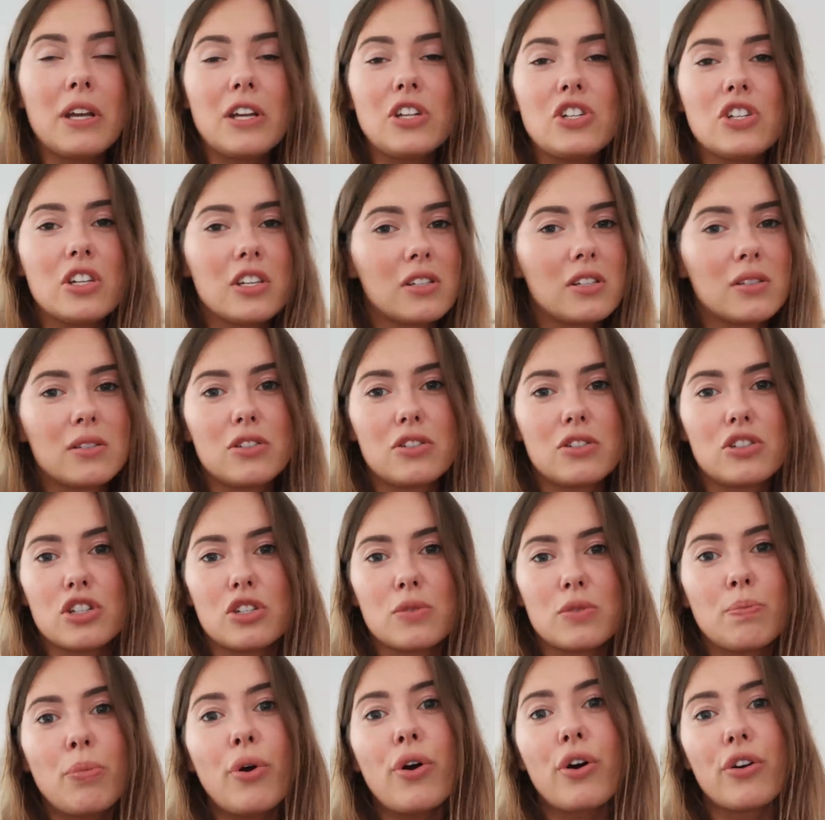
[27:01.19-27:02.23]
Beach is
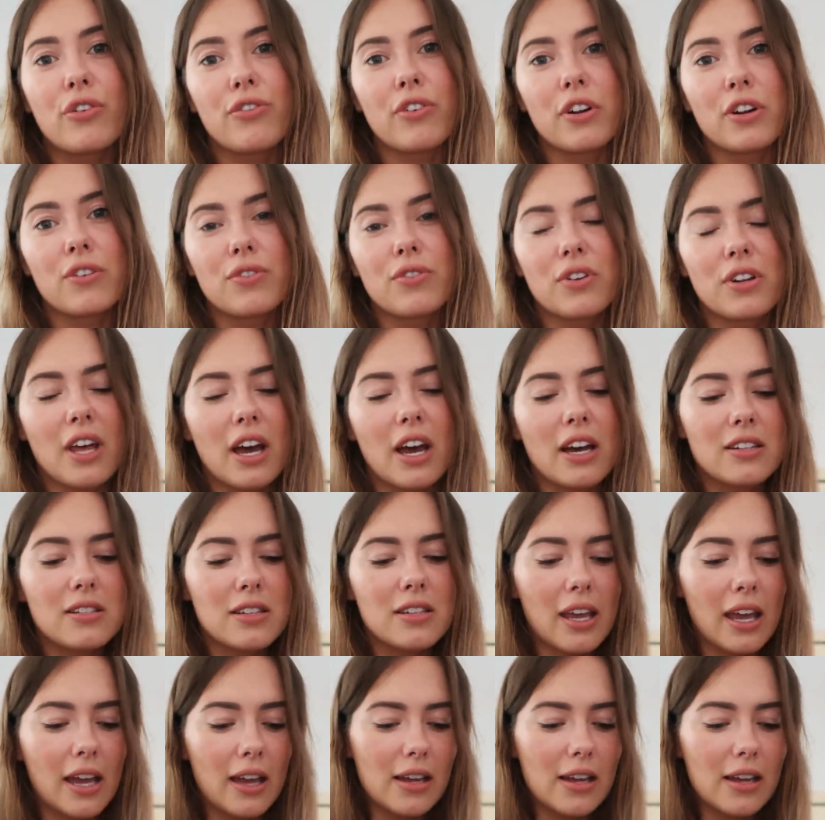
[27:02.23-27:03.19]
just perfect for that.